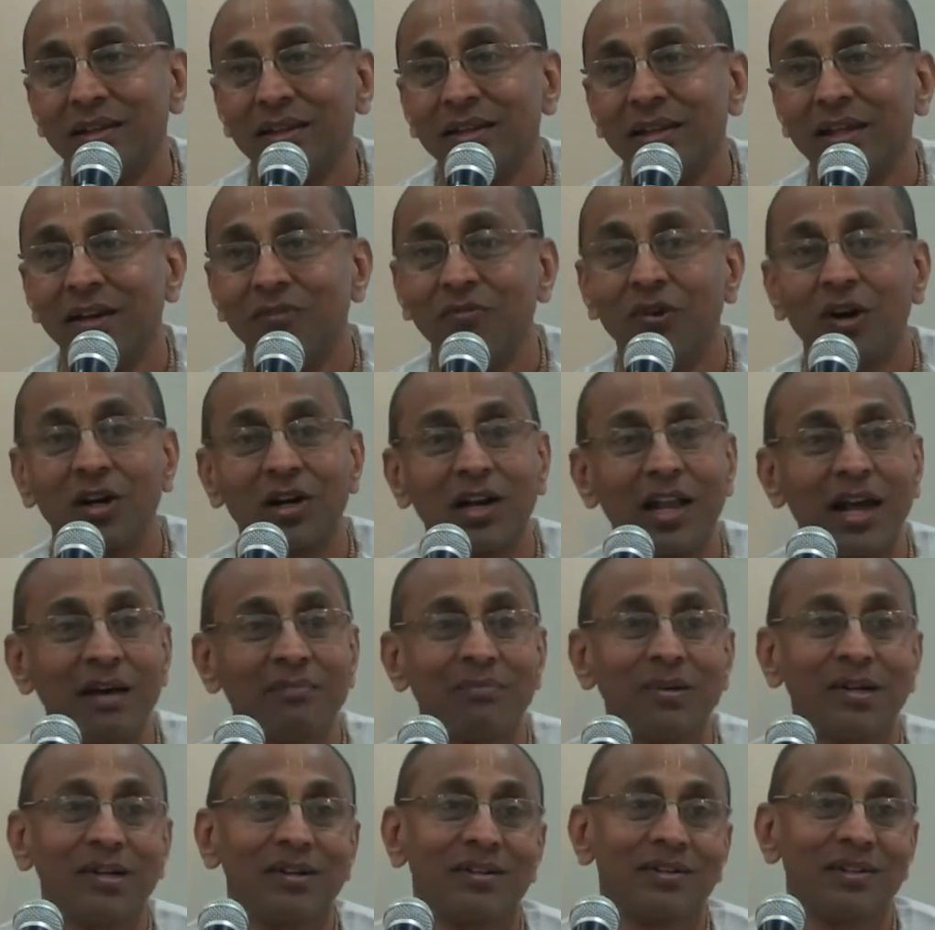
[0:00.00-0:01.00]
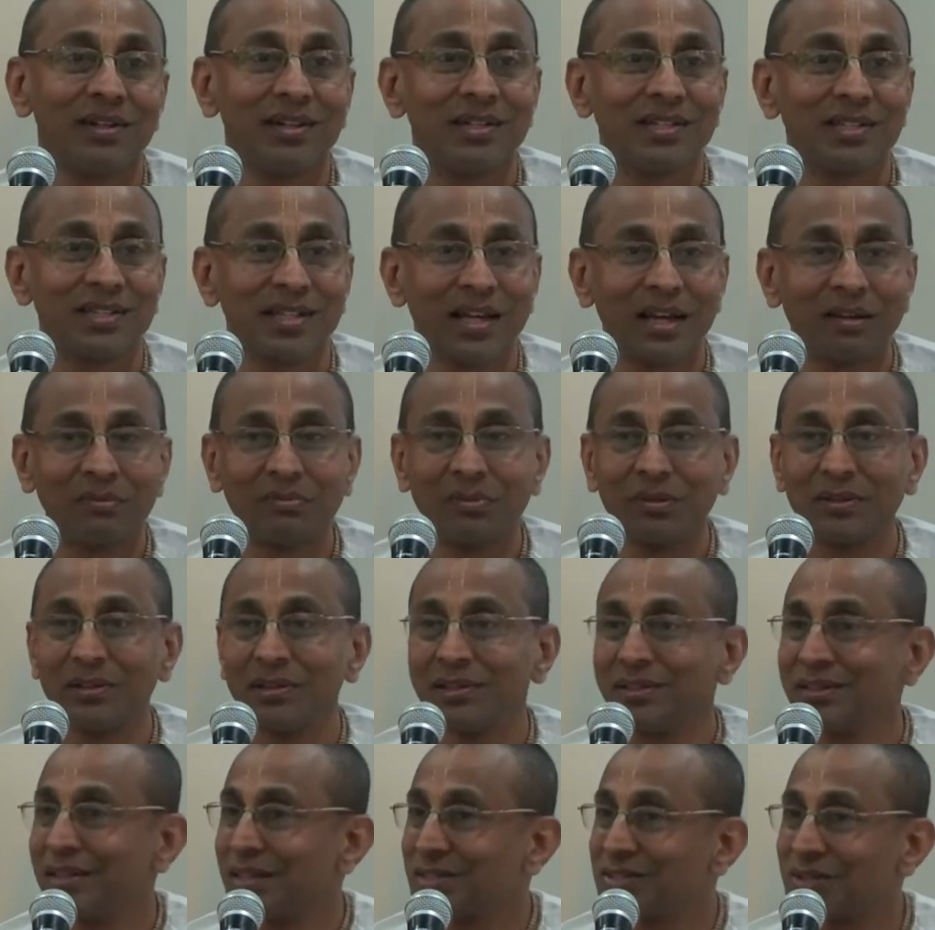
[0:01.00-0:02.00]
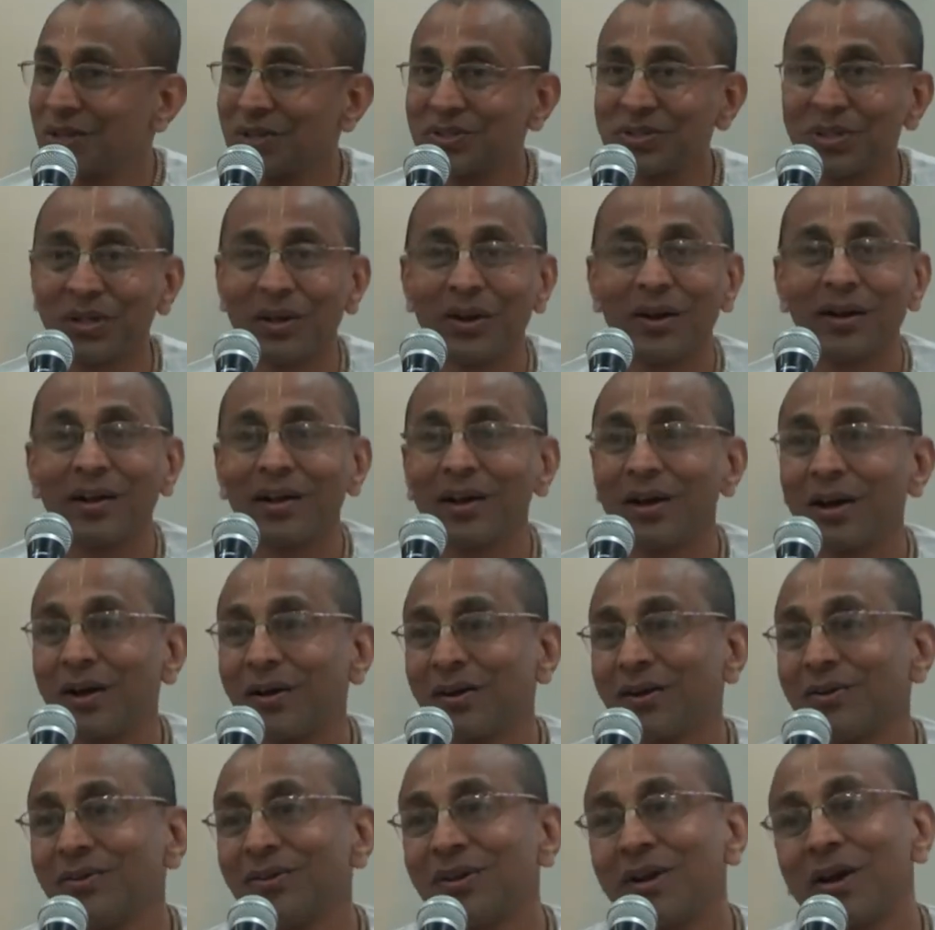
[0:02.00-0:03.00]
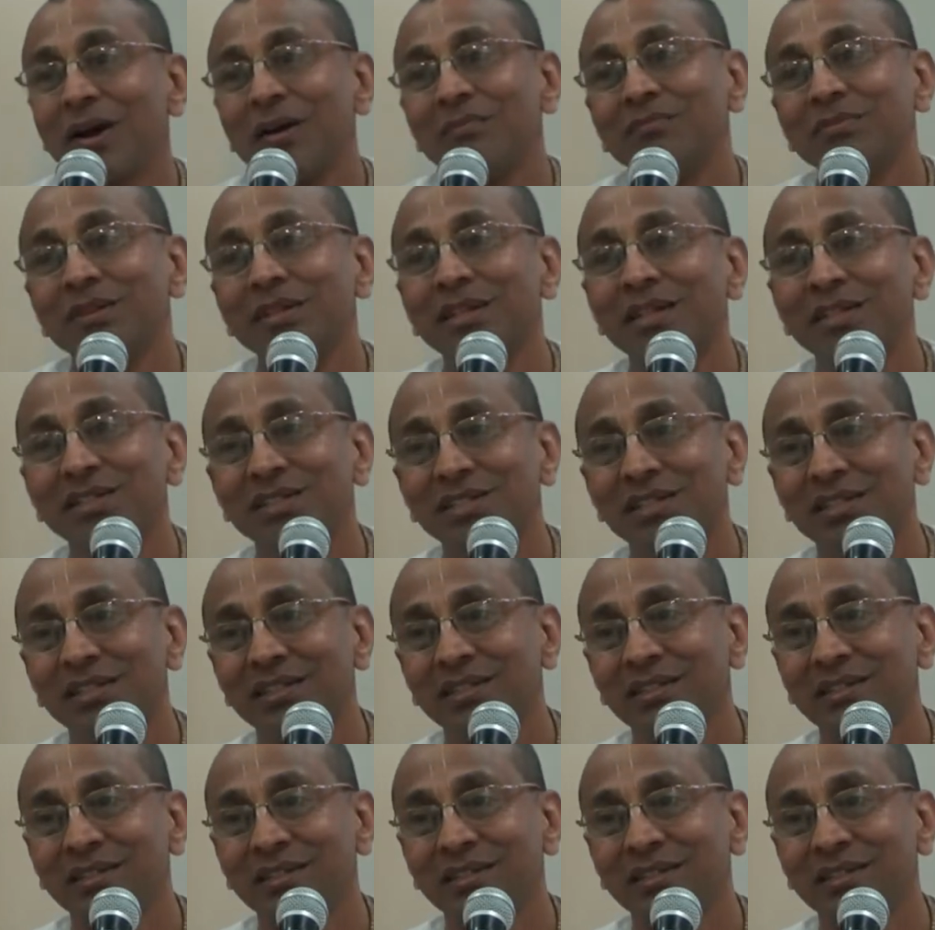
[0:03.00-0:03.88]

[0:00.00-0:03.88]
Then what will happen to the disciple? That's also not a good combination.